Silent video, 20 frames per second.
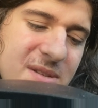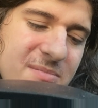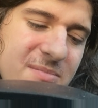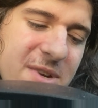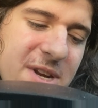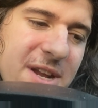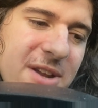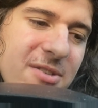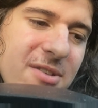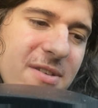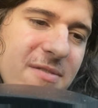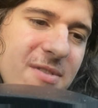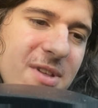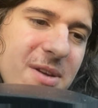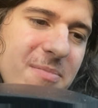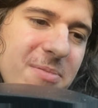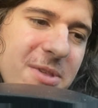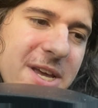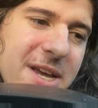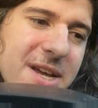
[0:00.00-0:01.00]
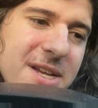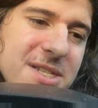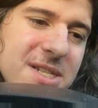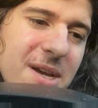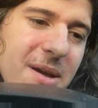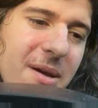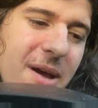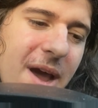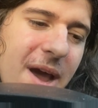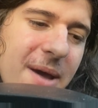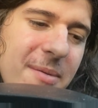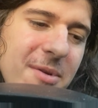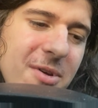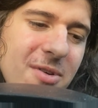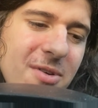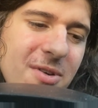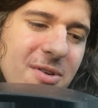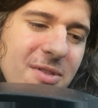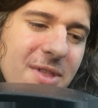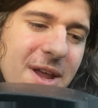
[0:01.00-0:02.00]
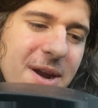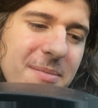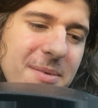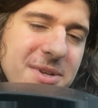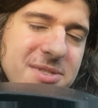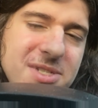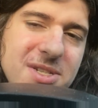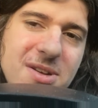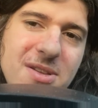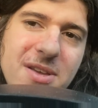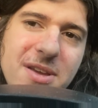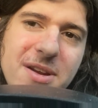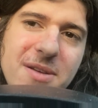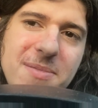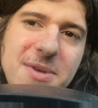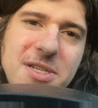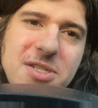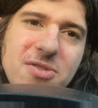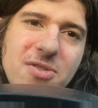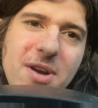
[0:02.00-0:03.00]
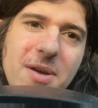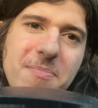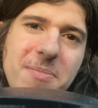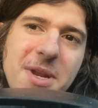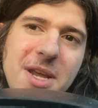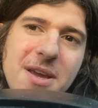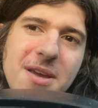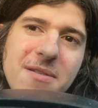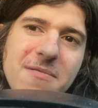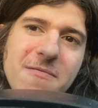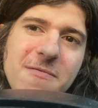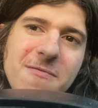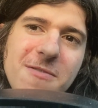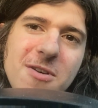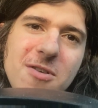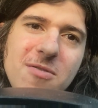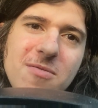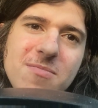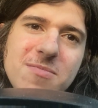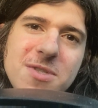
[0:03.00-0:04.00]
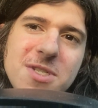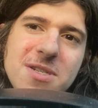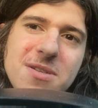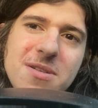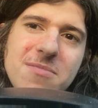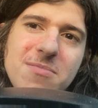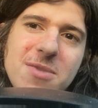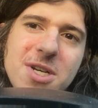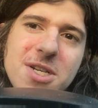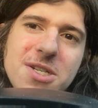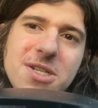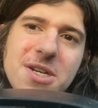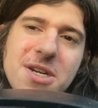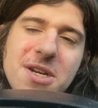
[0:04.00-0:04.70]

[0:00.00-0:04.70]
But I do have a lot of plans. I don't know that I'm necessarily going to be scripting films much